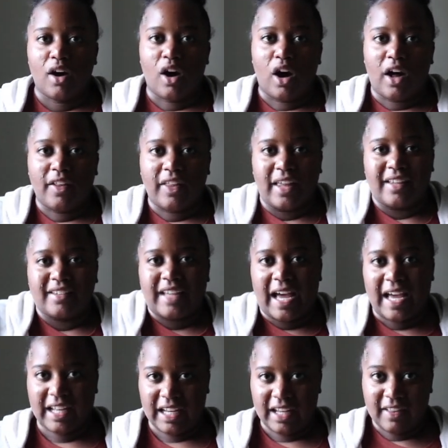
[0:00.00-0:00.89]
all the
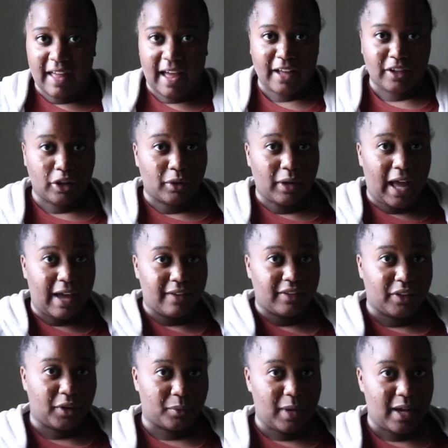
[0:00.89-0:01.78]
anxiety that I don't have
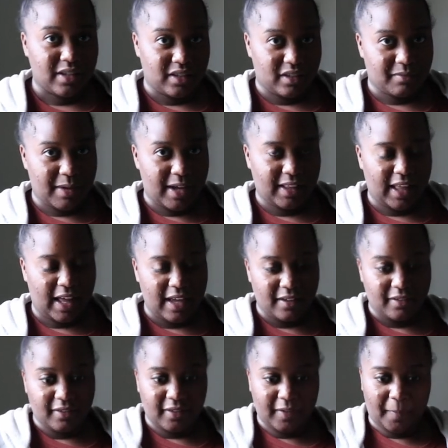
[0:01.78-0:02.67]
in the rest of my
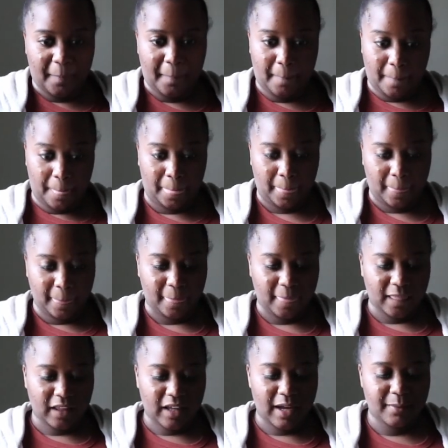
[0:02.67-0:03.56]
life
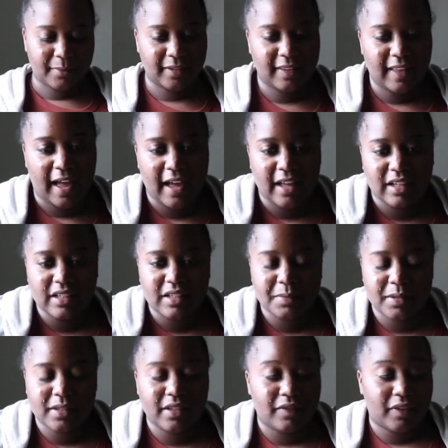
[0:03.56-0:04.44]
comes in that
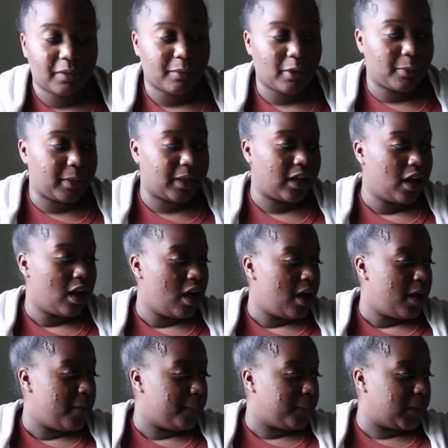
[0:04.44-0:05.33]
specific moment.
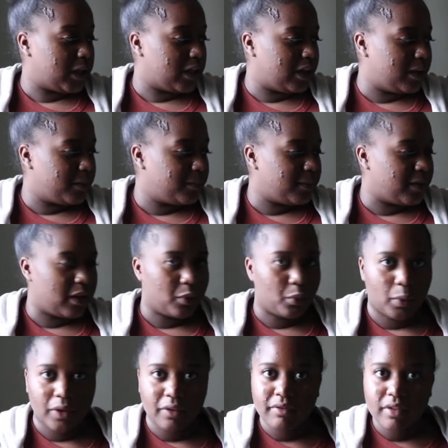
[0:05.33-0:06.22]
But
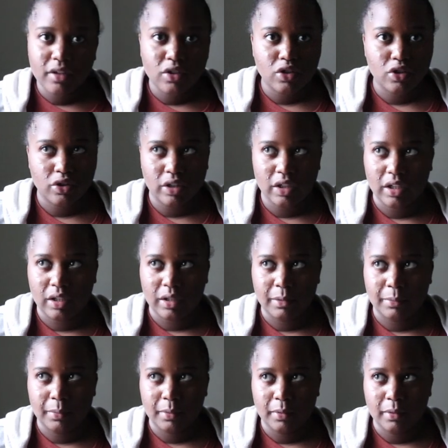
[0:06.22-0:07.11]
with this
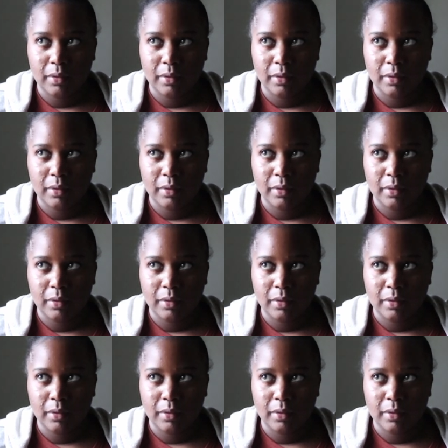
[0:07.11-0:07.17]
trip,